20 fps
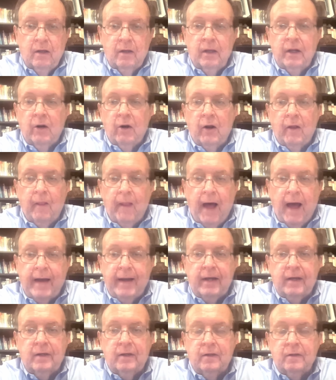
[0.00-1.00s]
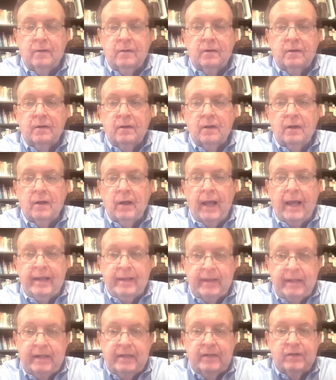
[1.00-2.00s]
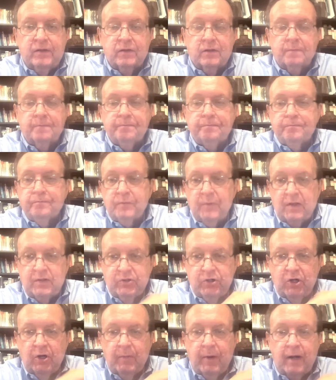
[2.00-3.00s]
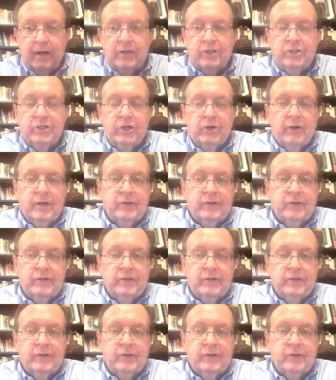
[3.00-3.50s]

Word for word: you know, allotted uh, at least a certain amount each year.